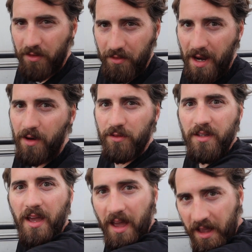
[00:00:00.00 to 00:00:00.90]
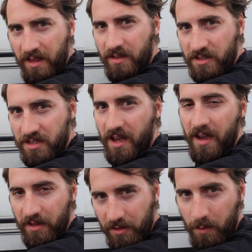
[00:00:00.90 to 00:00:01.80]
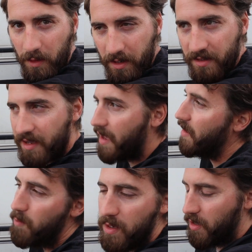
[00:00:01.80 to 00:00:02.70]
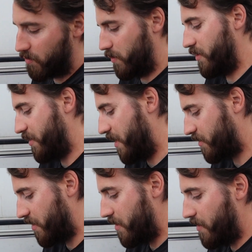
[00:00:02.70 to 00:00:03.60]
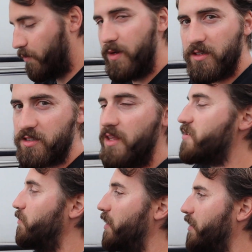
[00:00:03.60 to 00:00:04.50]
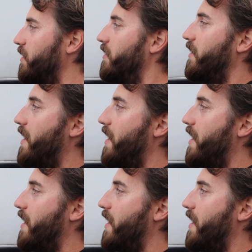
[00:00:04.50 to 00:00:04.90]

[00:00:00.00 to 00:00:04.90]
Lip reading: on the ground inside your water tank. We don't want that. We use this one, an